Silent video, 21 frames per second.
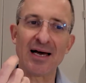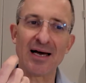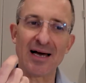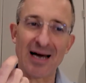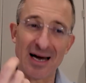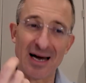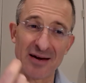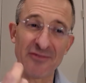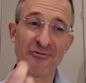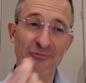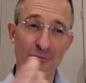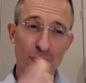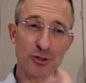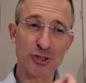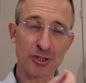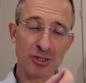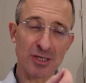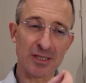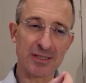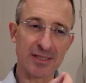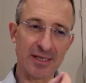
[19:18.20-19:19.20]
uh,
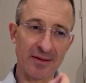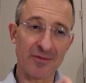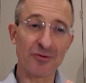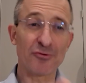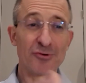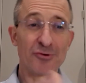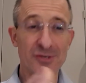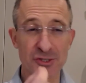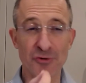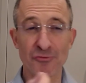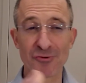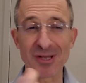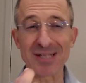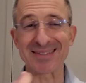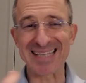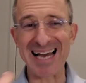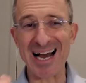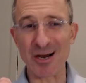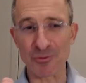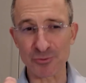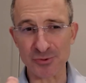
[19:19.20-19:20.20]
unfortunately, there is a
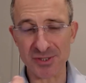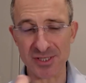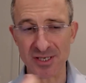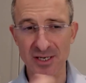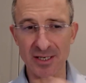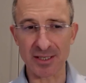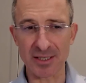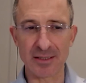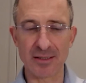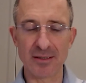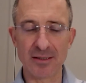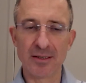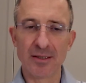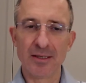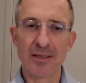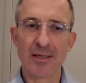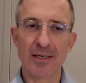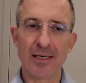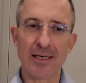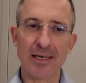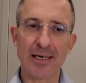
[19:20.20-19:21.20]
real downside
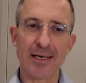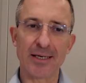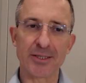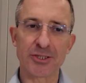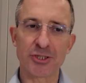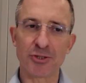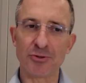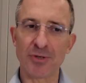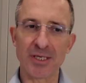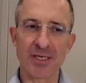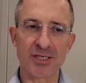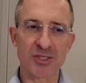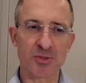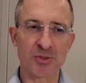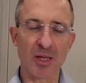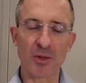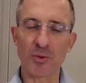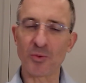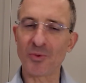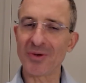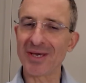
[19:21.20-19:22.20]
uh, to it
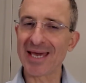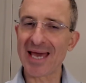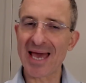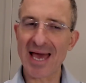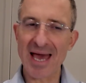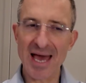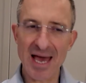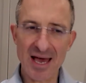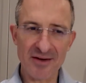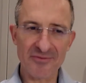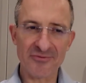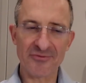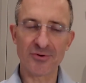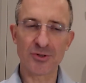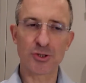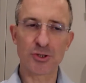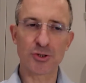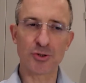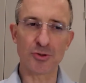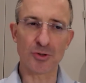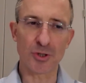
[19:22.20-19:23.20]
as well. We
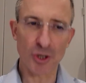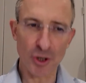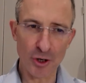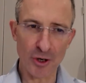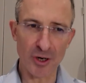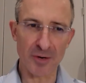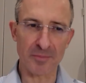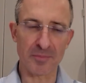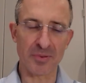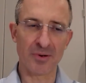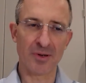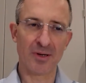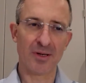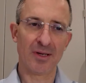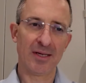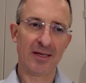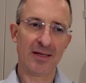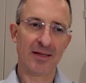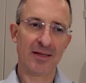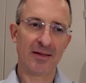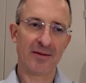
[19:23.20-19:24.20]
have to curb
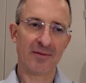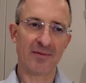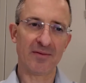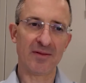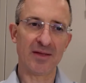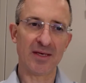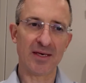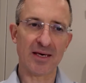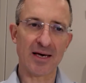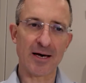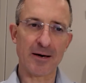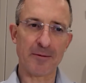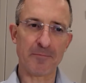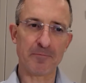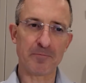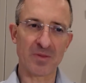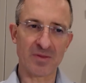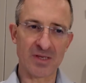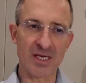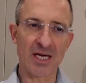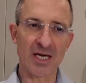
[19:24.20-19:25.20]
the
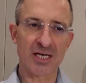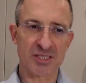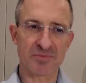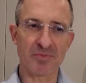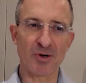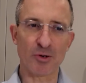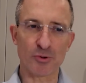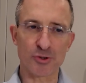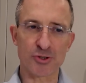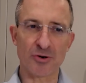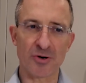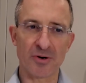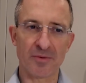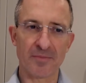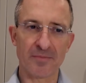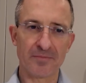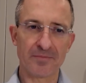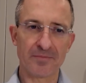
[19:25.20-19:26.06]
um, the exposure.